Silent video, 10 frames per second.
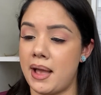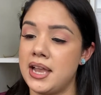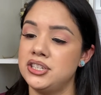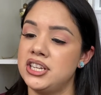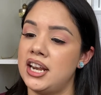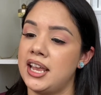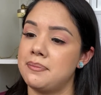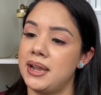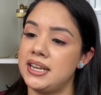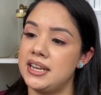I usually like
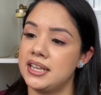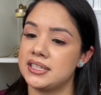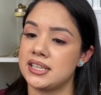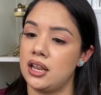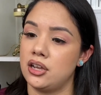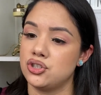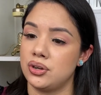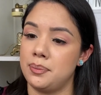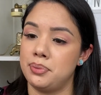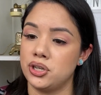my NYX
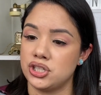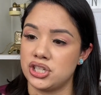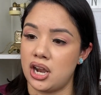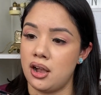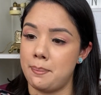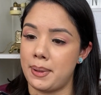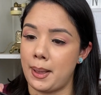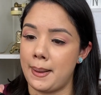Lingerie Push Up